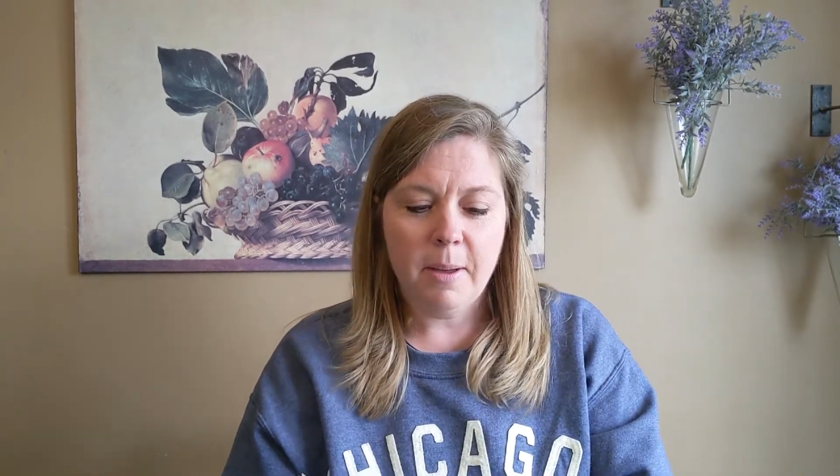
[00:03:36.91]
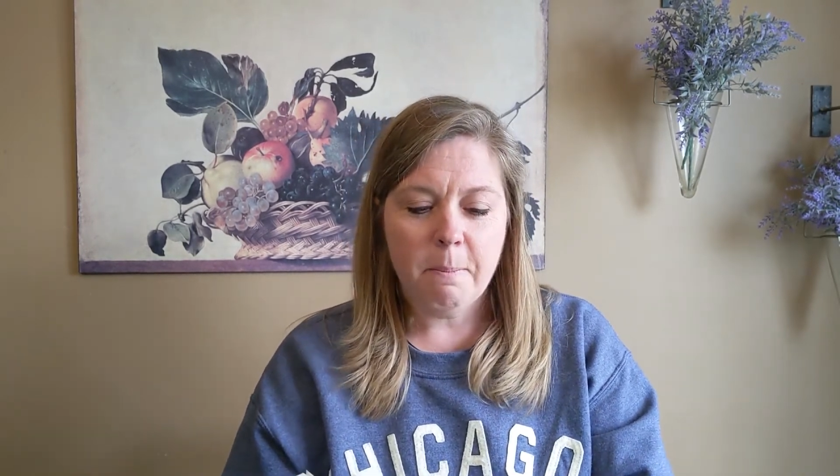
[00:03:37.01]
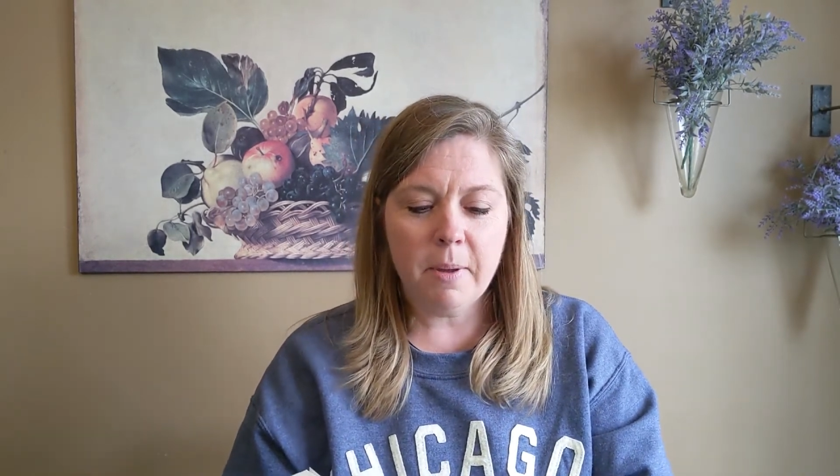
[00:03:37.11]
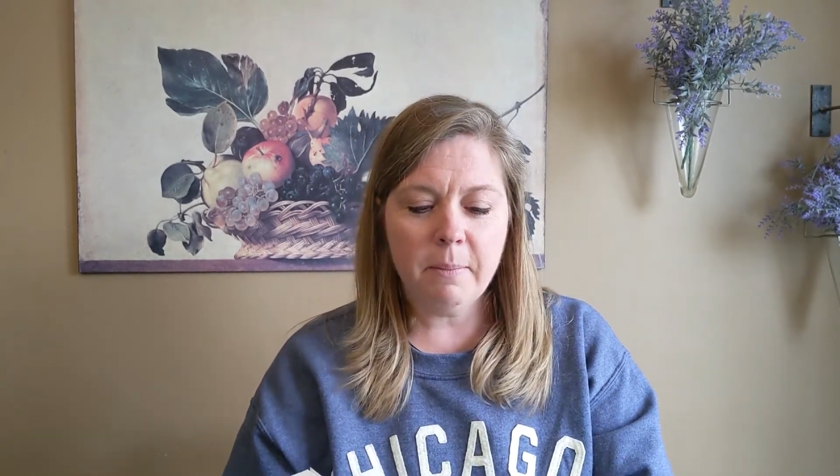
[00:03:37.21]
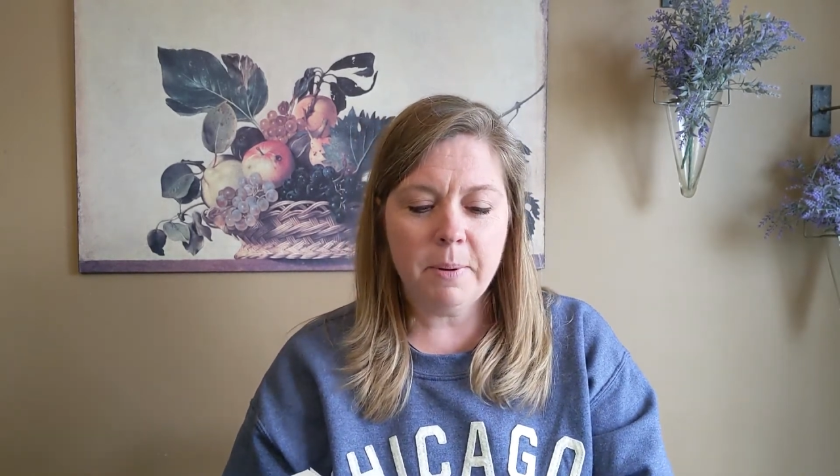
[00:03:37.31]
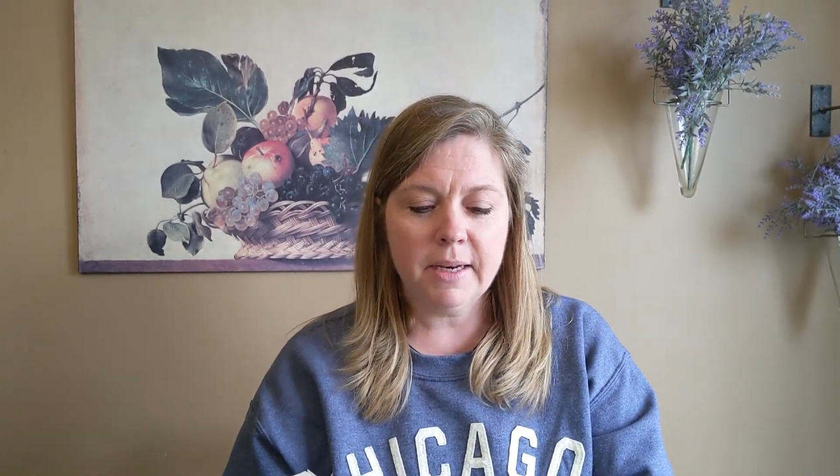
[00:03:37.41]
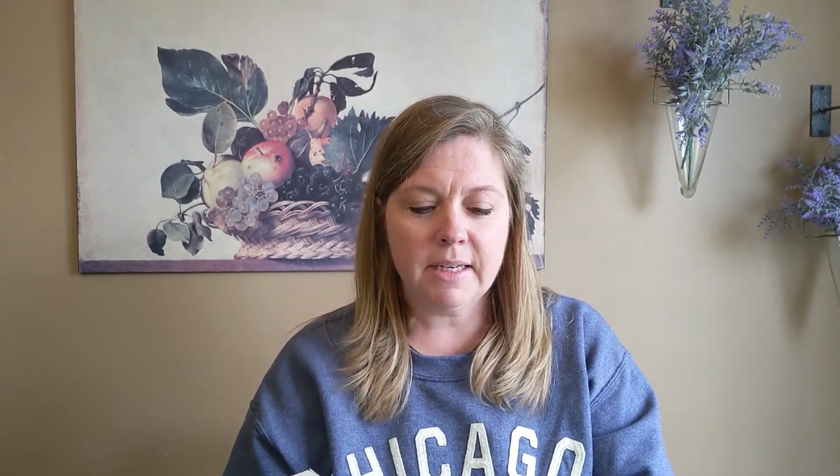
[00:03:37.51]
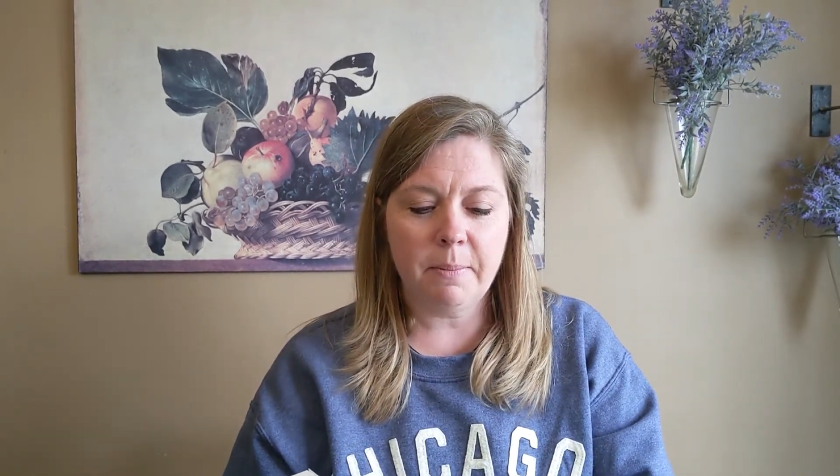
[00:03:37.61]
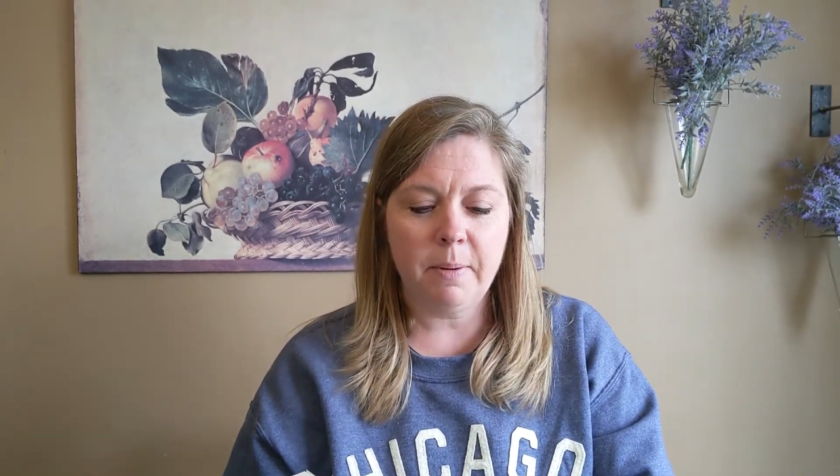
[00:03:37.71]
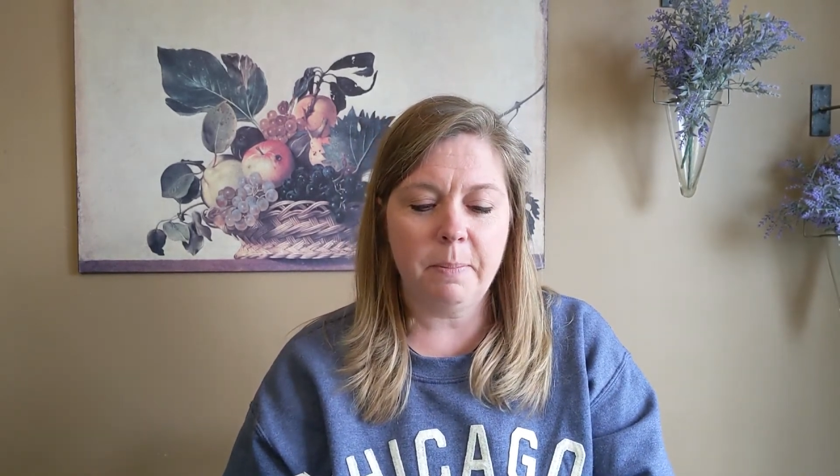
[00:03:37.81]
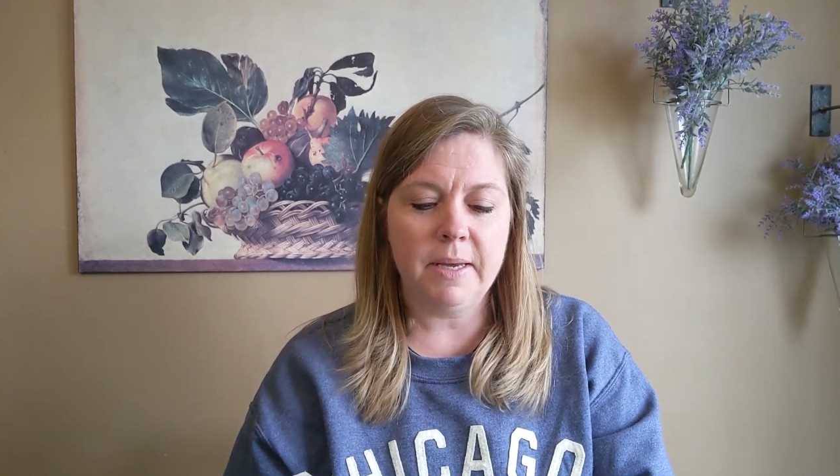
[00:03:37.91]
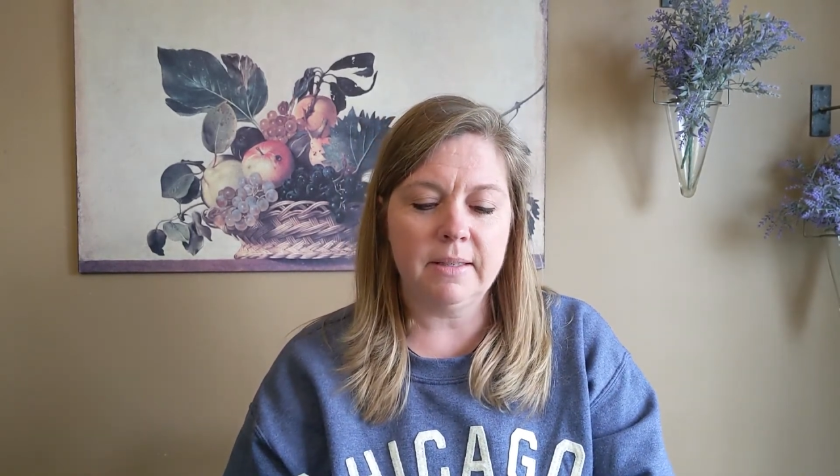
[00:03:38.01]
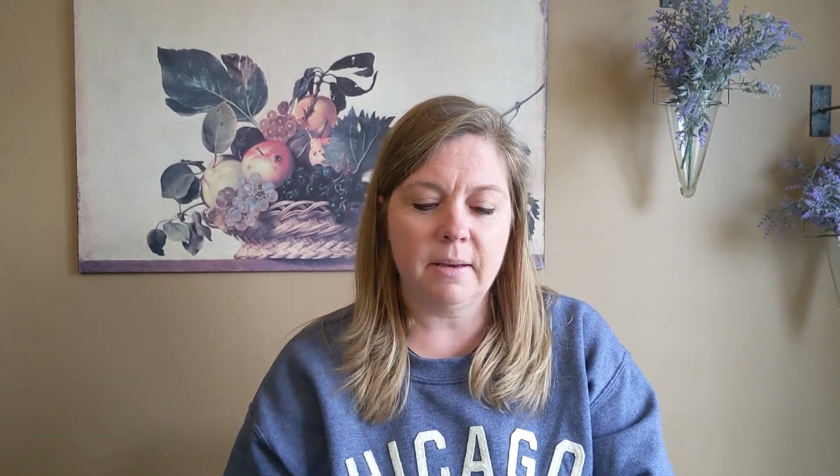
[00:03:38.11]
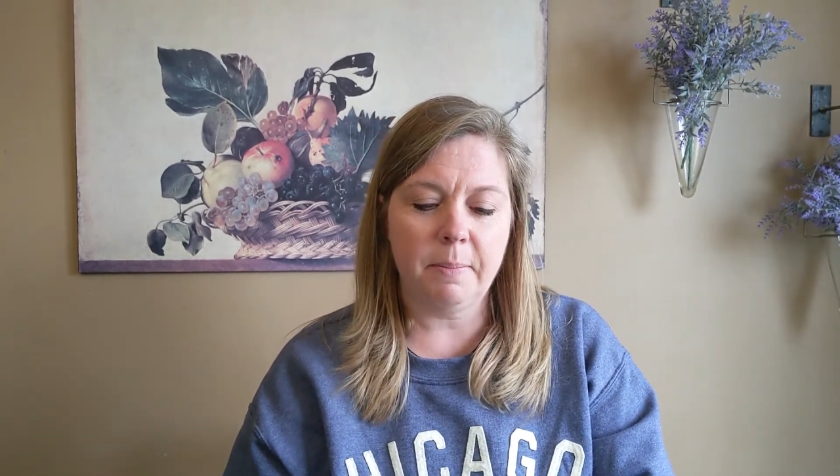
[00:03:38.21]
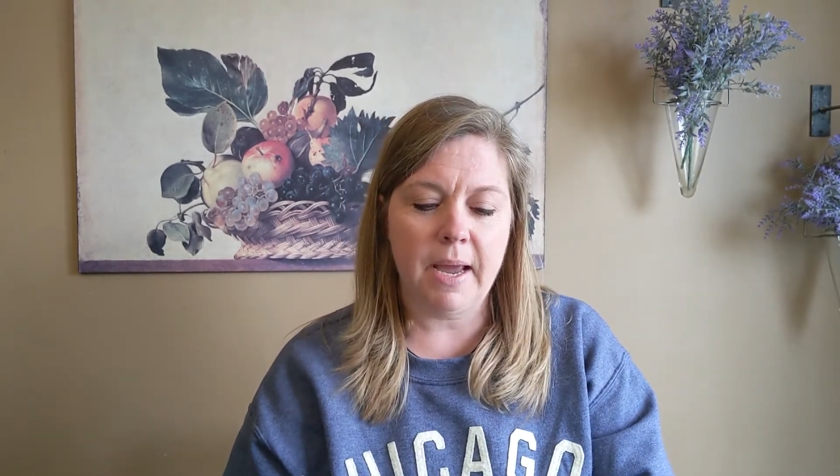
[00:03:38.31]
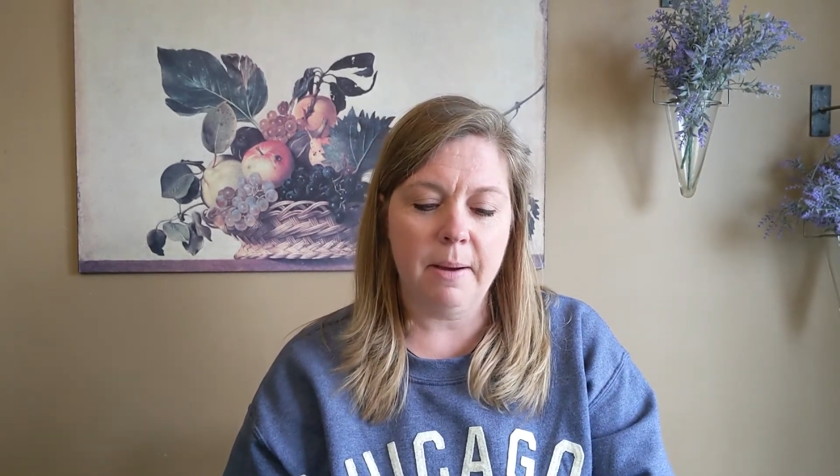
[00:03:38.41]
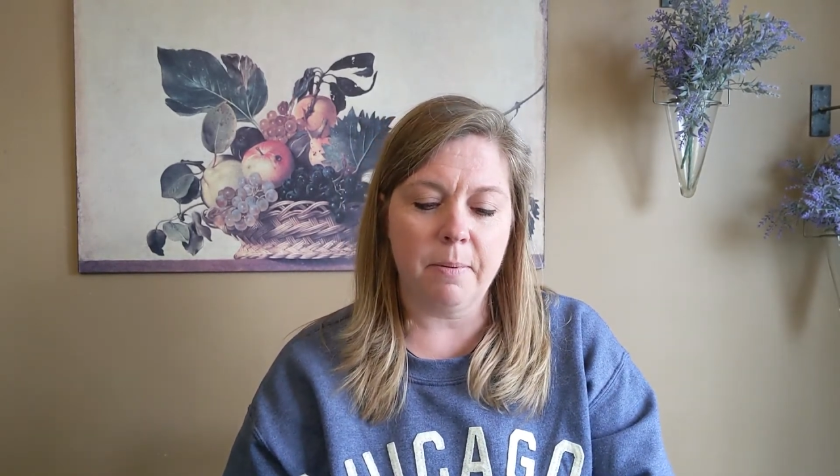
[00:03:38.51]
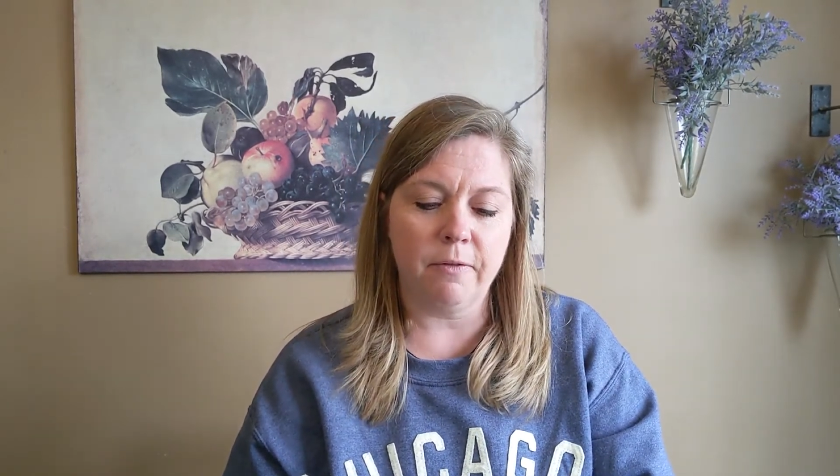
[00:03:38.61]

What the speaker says: Ben picked up a piece of paper